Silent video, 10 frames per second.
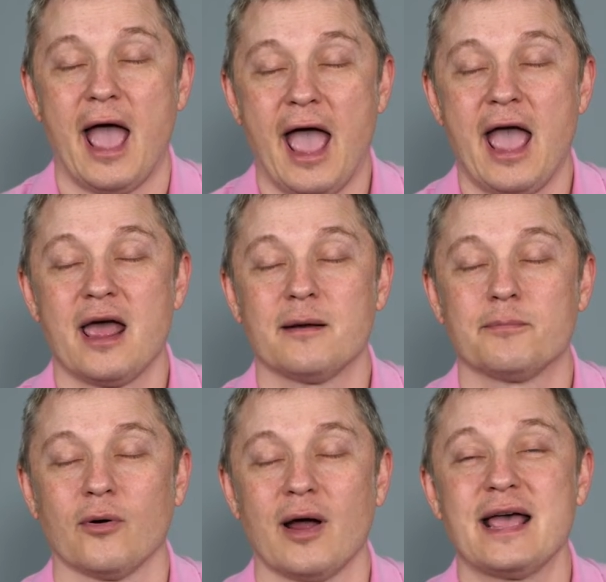
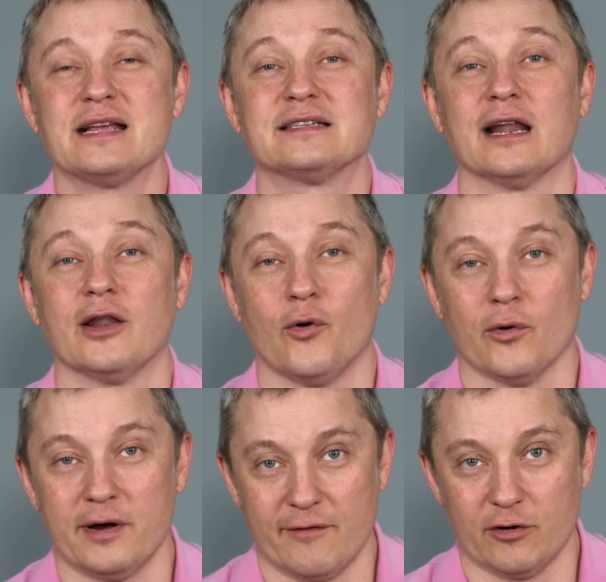and praised the
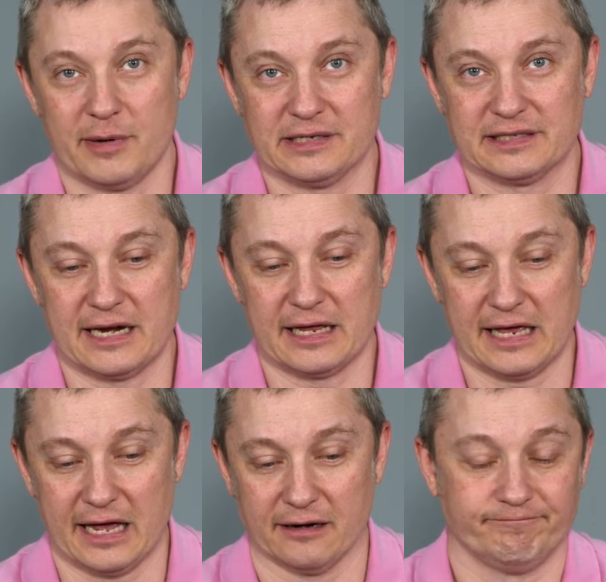Lord, never to be seen
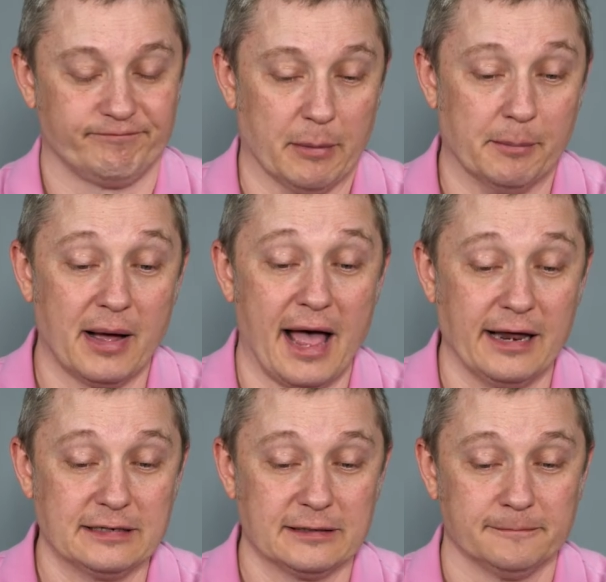again."
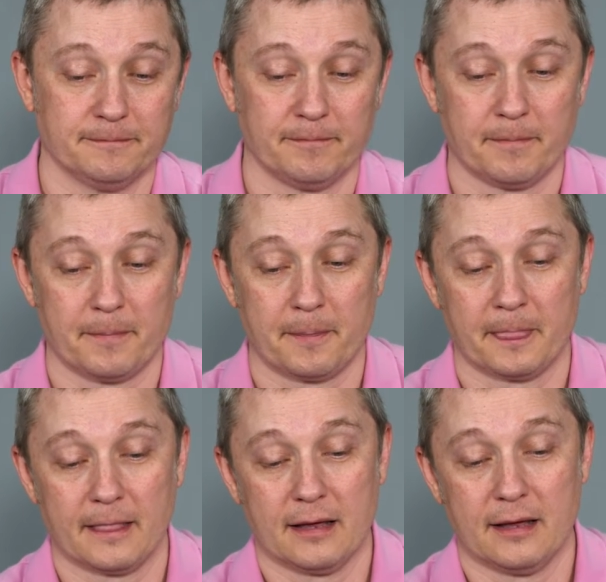But
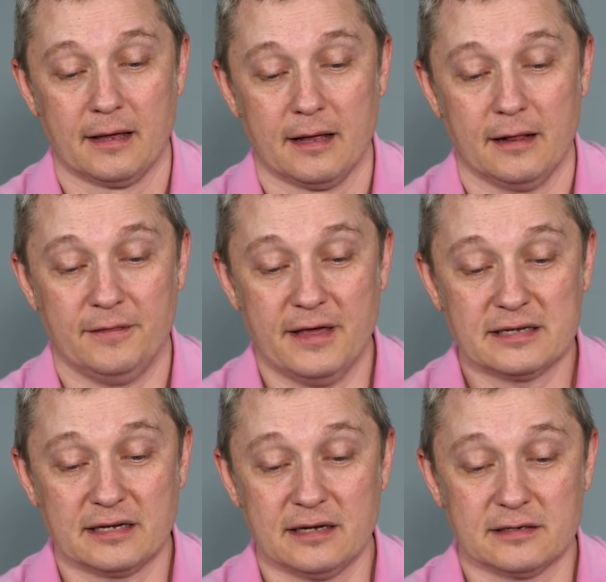
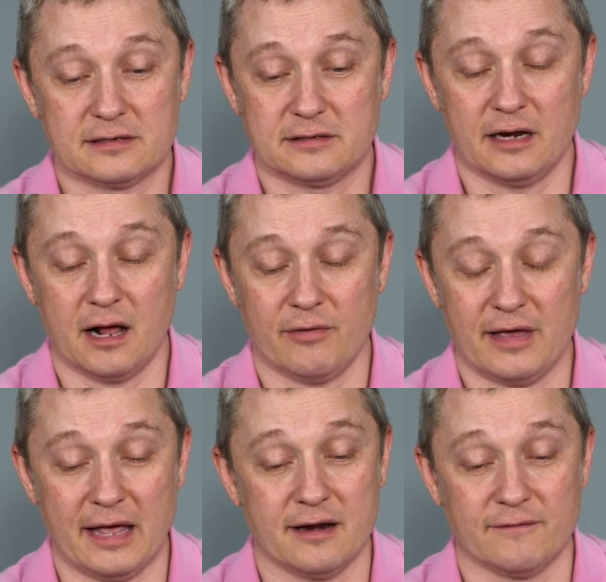this is, you know,
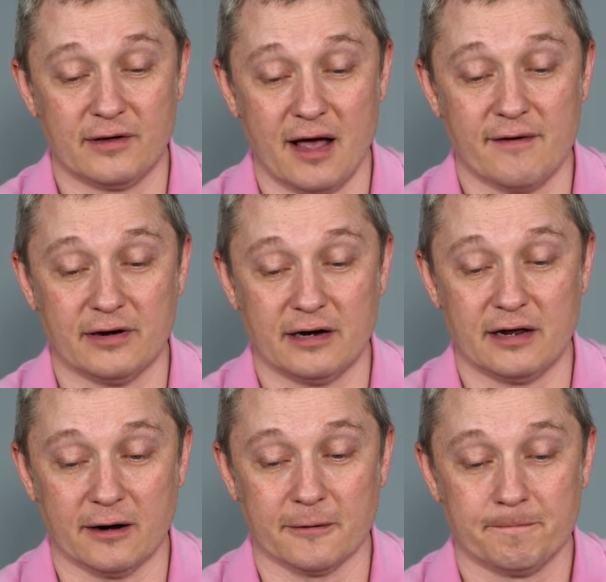the end of the covenant
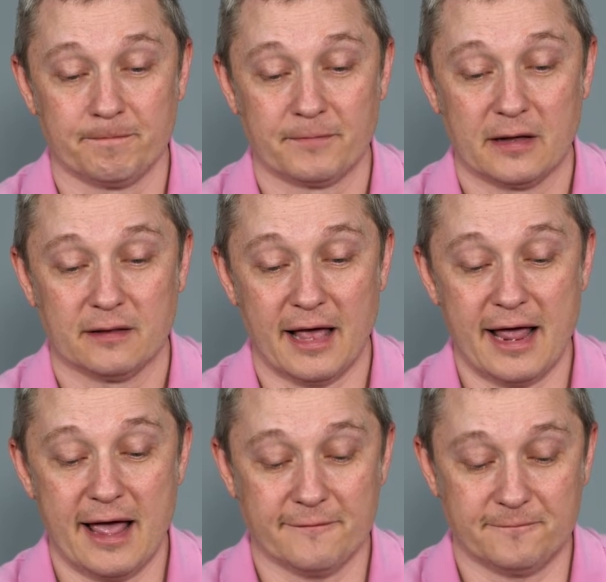here.
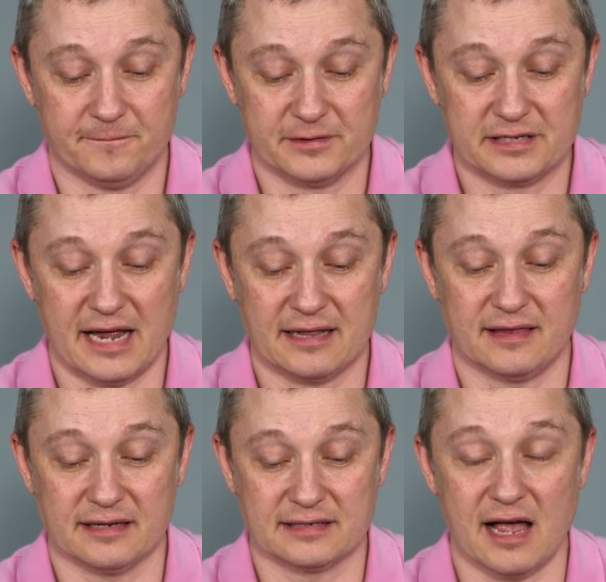They have
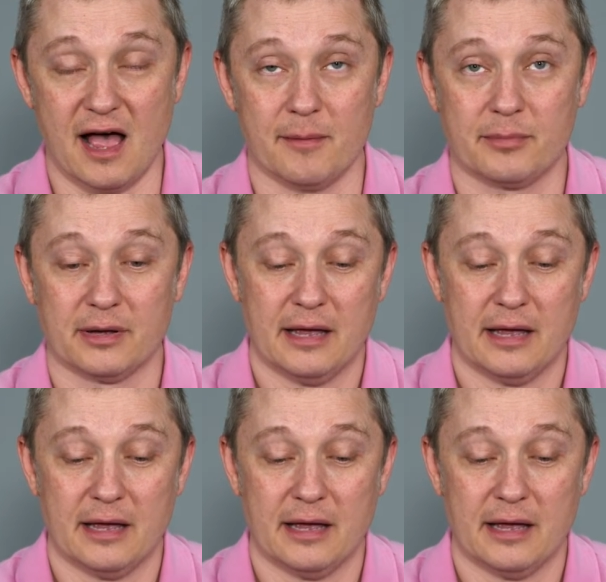set this up.